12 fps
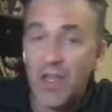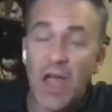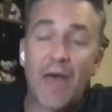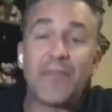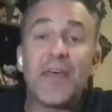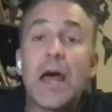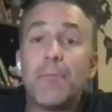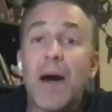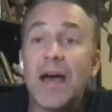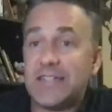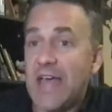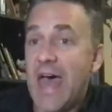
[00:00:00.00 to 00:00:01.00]
And then I
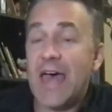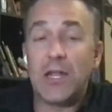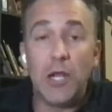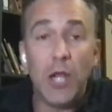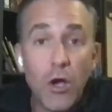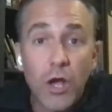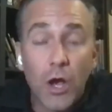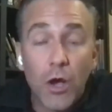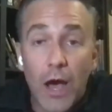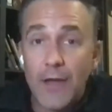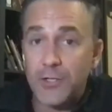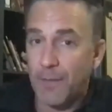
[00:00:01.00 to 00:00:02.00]
might add a logo,
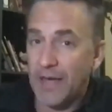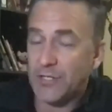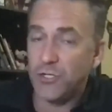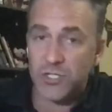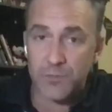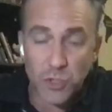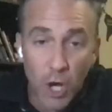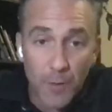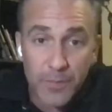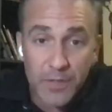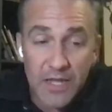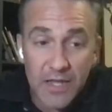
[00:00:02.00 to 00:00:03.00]
I might do some
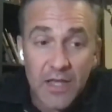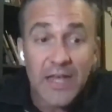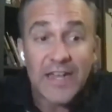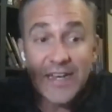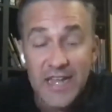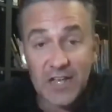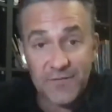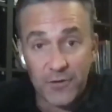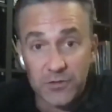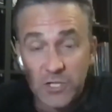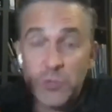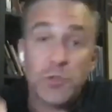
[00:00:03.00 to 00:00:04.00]
sharpening, Nick
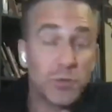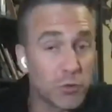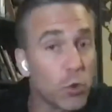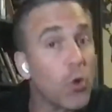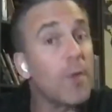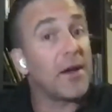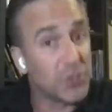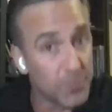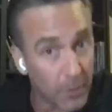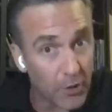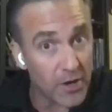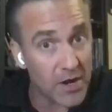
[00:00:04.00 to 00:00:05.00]
filters, which we'll talk about
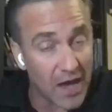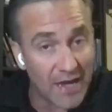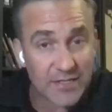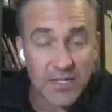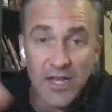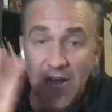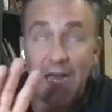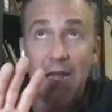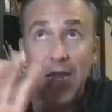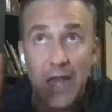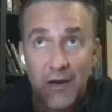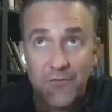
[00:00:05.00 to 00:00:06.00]
tomorrow night. I
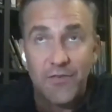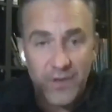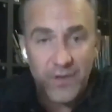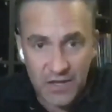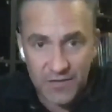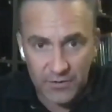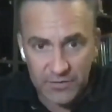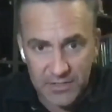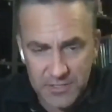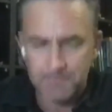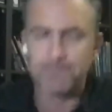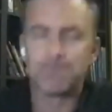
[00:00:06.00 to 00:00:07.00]
love Nick filters.